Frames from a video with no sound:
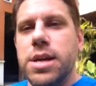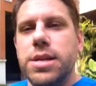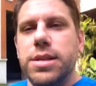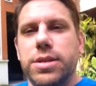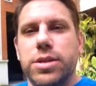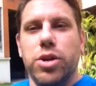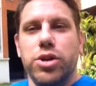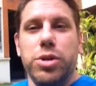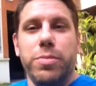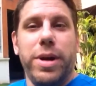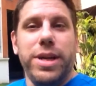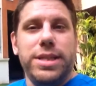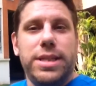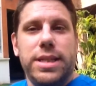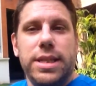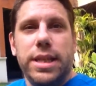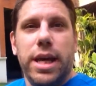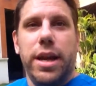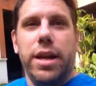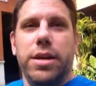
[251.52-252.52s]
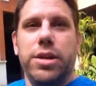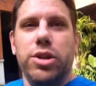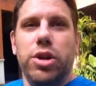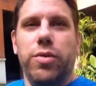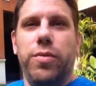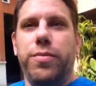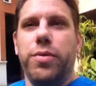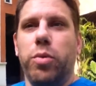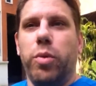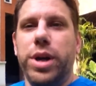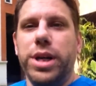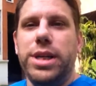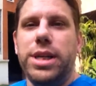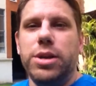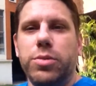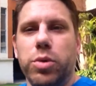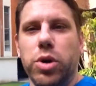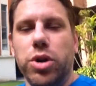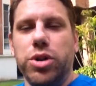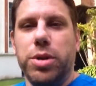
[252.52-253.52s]
So you might see that, for one
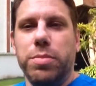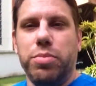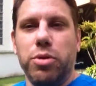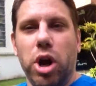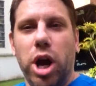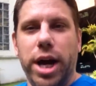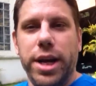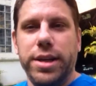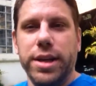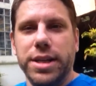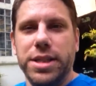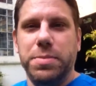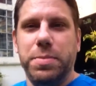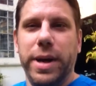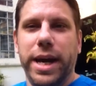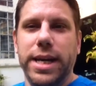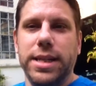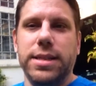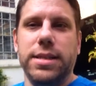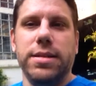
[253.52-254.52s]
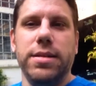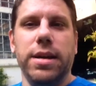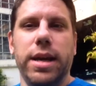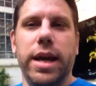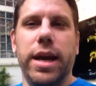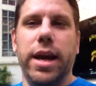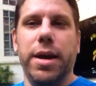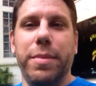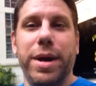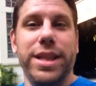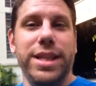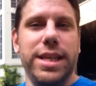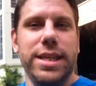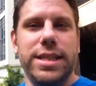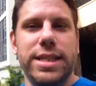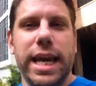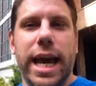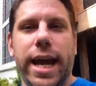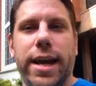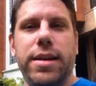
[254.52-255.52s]
keyword, the broad does best, and the
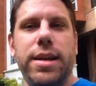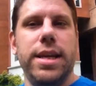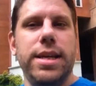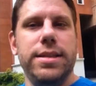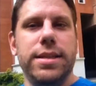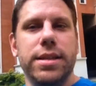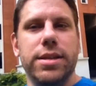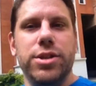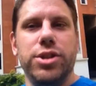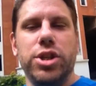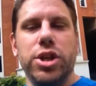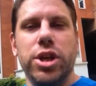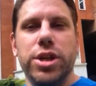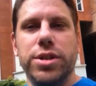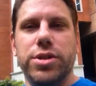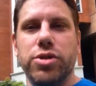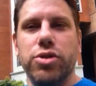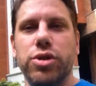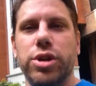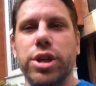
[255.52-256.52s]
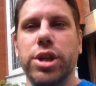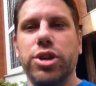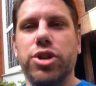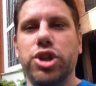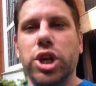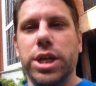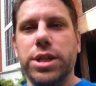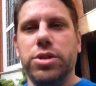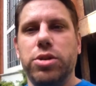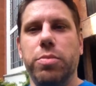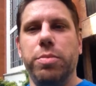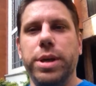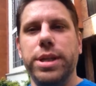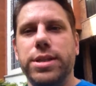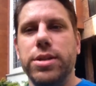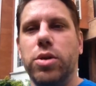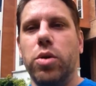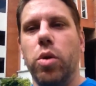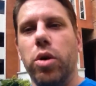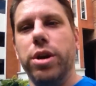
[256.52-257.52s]
exact isn't as good. So you can adjust your bids
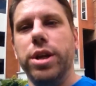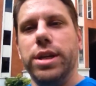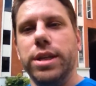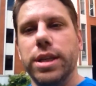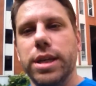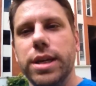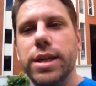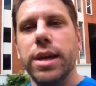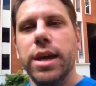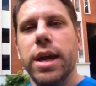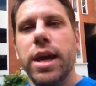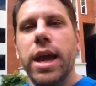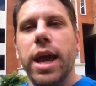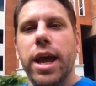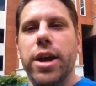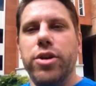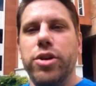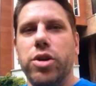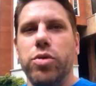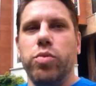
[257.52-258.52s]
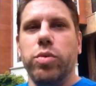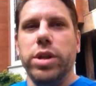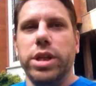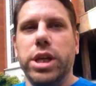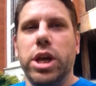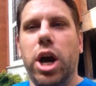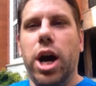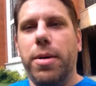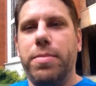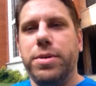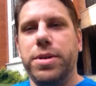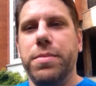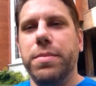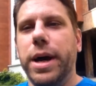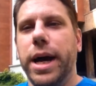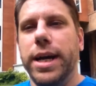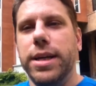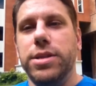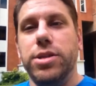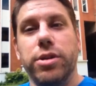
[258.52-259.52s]
accordingly, and you could really
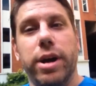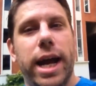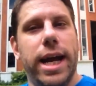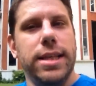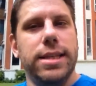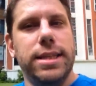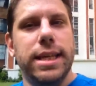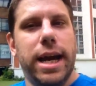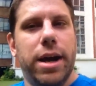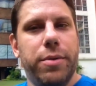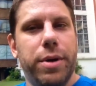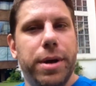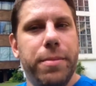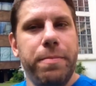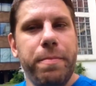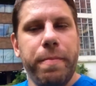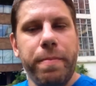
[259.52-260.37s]
optimize your ads that way.